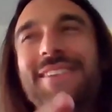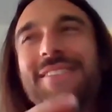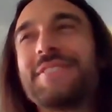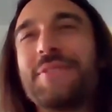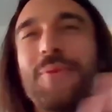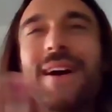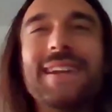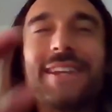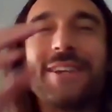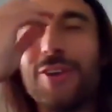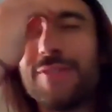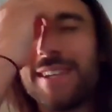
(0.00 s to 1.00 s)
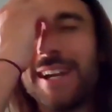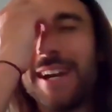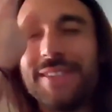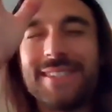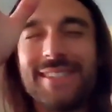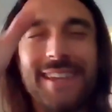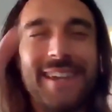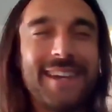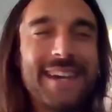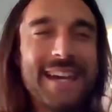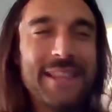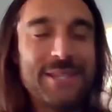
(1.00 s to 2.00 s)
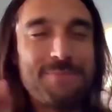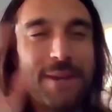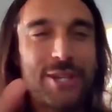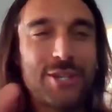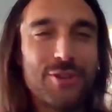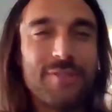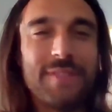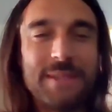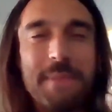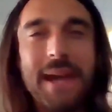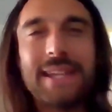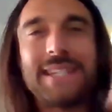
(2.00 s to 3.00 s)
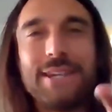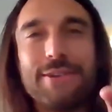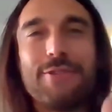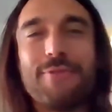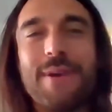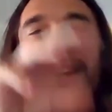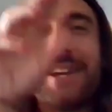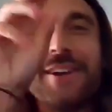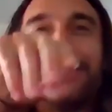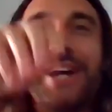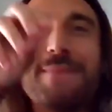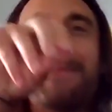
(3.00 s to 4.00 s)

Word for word: These are winding curves. I got this like this picture of these bacteria riding on top